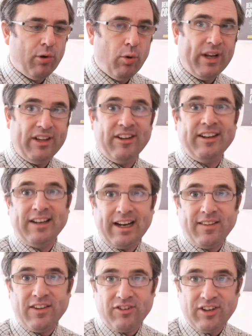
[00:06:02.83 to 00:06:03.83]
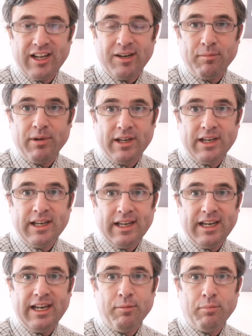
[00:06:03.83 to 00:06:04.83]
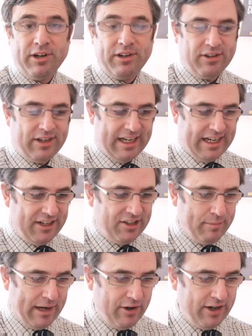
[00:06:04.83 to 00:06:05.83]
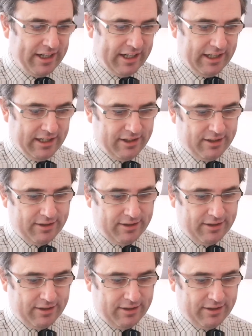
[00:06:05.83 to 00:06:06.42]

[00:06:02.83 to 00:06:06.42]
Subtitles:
rule is exactly the same in Britain and America.